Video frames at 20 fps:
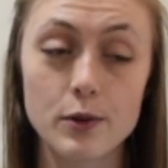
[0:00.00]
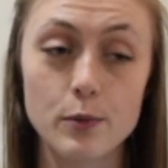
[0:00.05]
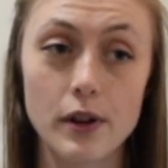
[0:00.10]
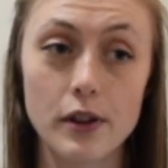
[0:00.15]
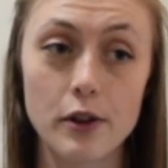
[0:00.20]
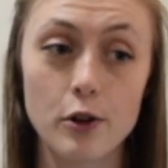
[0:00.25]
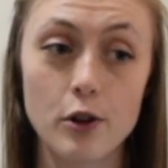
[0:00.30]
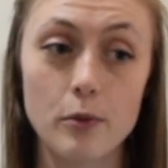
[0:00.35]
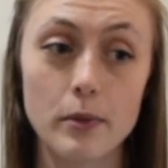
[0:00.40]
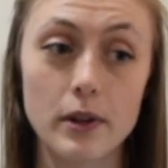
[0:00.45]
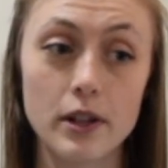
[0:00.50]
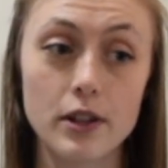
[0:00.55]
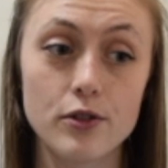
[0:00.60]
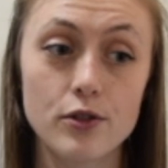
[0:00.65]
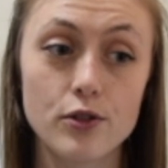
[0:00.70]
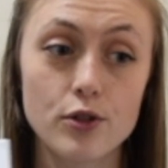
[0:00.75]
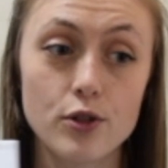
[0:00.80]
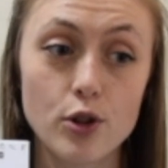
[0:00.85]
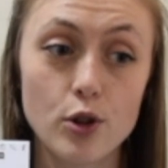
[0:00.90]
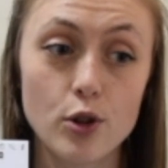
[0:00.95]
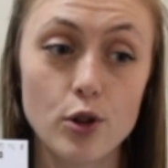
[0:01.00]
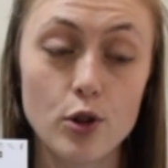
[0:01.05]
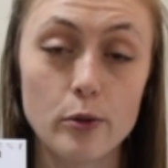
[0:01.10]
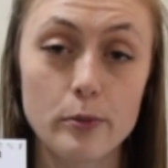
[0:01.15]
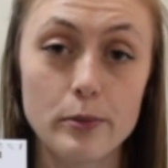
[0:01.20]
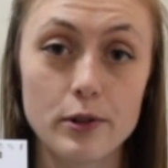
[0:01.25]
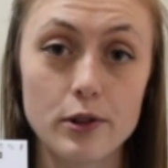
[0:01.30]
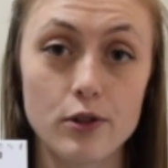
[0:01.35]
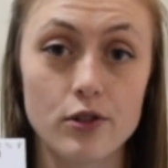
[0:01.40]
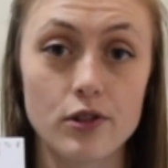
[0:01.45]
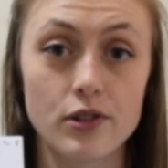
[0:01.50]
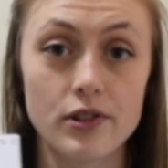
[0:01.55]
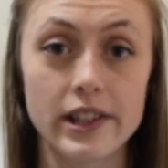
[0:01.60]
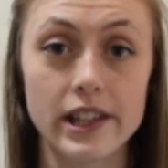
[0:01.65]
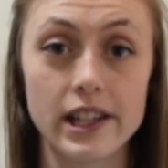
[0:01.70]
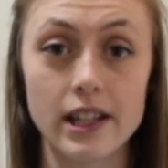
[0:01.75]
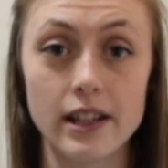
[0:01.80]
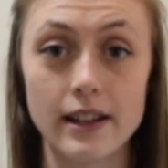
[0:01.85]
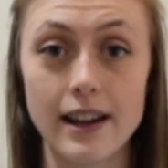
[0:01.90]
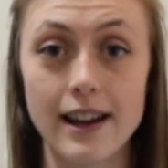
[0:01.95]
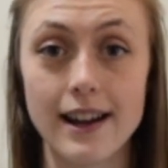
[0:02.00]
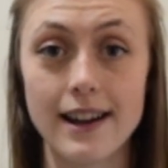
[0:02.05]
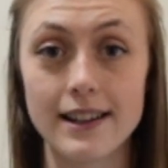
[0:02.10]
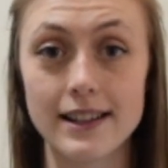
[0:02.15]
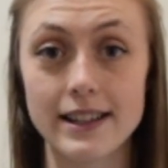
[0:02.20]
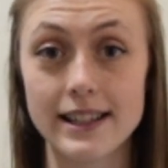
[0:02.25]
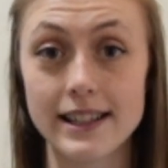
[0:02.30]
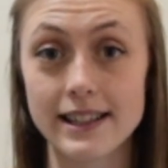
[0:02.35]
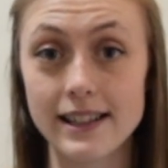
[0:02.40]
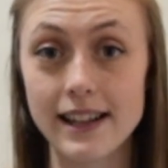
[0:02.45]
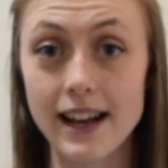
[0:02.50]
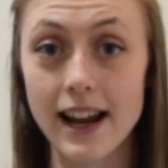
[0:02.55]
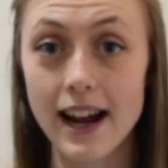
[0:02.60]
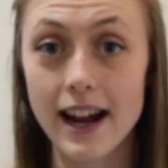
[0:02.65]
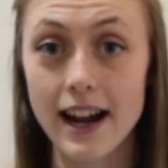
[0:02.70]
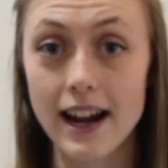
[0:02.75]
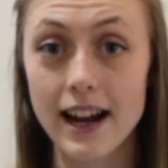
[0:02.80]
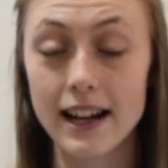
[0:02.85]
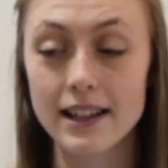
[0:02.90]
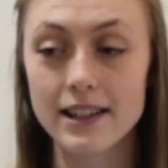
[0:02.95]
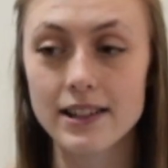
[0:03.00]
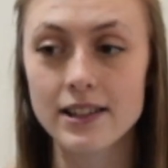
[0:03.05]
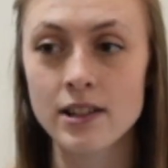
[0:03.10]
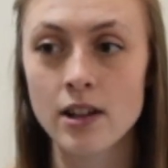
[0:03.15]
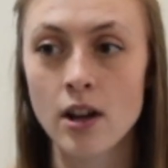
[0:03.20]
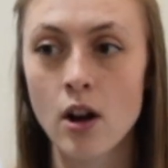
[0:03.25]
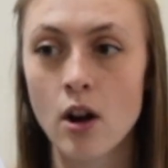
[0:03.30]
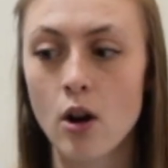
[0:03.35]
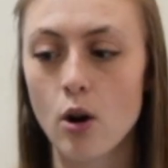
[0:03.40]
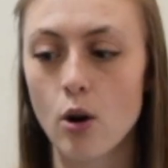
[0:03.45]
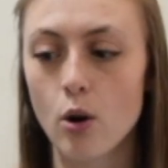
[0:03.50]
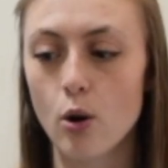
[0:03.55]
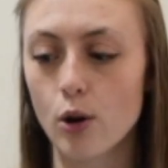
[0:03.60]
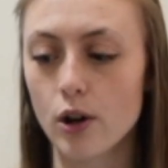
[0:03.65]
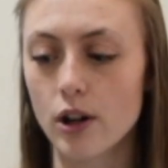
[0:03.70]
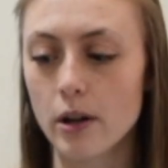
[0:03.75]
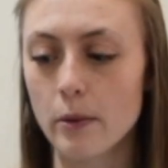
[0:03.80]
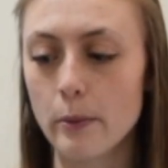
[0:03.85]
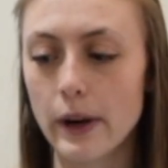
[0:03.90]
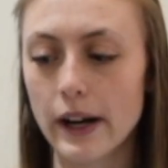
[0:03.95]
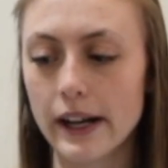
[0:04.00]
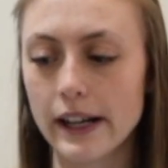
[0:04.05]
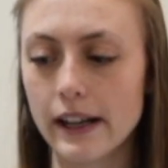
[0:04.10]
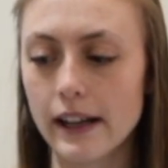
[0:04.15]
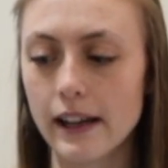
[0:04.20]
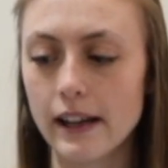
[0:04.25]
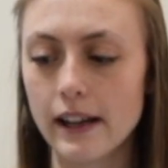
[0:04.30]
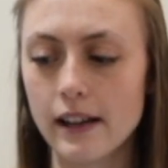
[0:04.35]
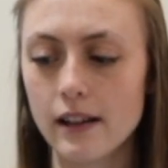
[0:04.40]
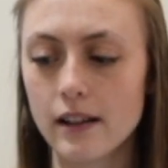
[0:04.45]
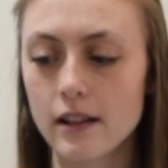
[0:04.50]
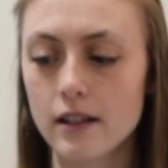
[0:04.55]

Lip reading: whether it be soups or just eating it as snacks or combining it